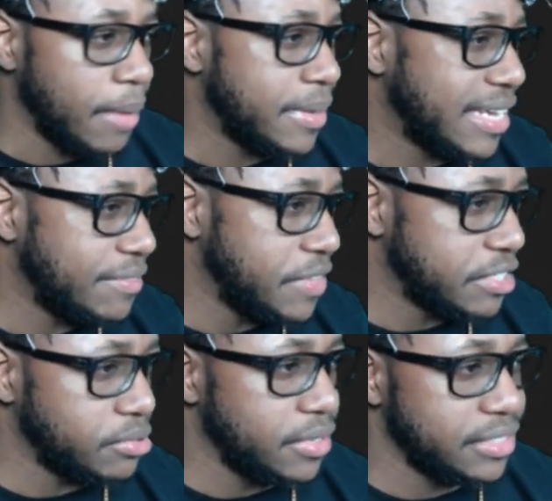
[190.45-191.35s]
I'm gonna give
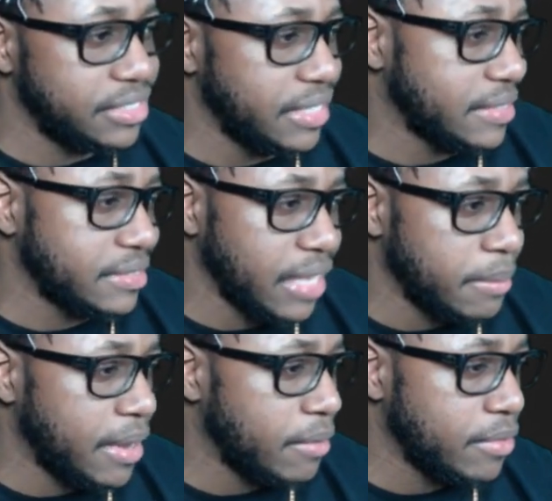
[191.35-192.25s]
this one a 6.
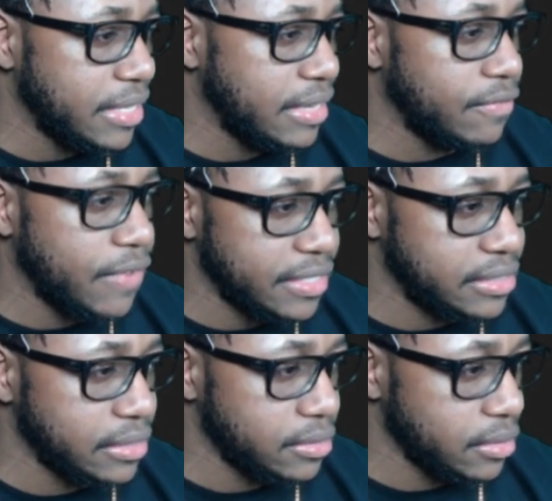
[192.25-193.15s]
I'm not really
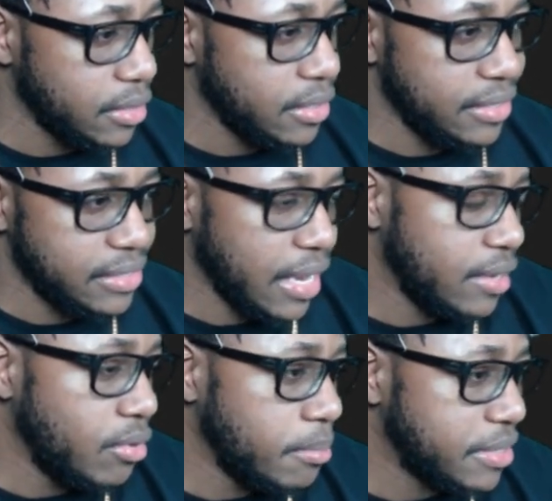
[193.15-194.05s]
invested. He's got a
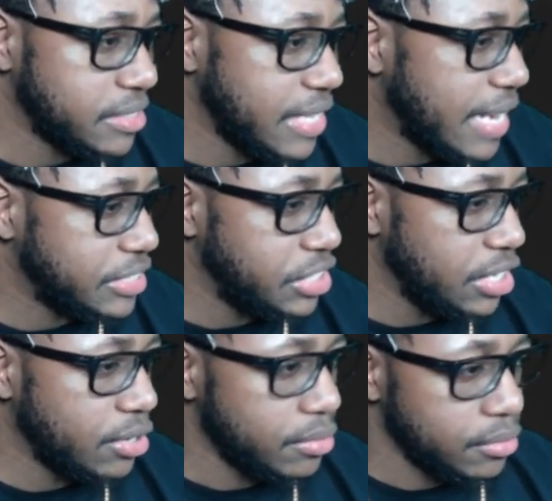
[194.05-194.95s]
little mustachio